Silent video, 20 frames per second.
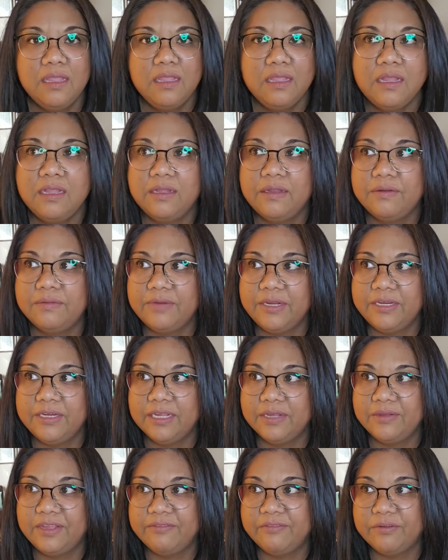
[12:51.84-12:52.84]
Uh, right
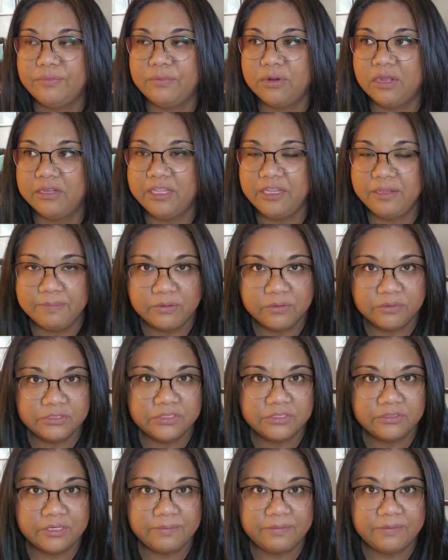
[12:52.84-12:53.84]
now, I have a Rocky
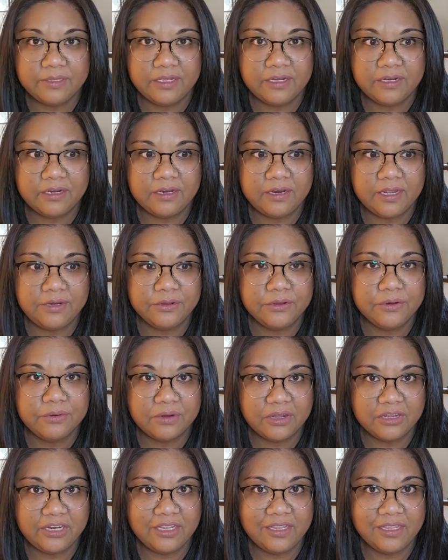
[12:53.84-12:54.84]
poster up there, and
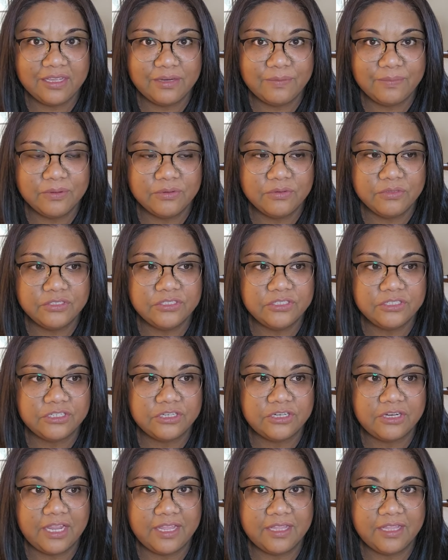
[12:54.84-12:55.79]
Karate Kid poster,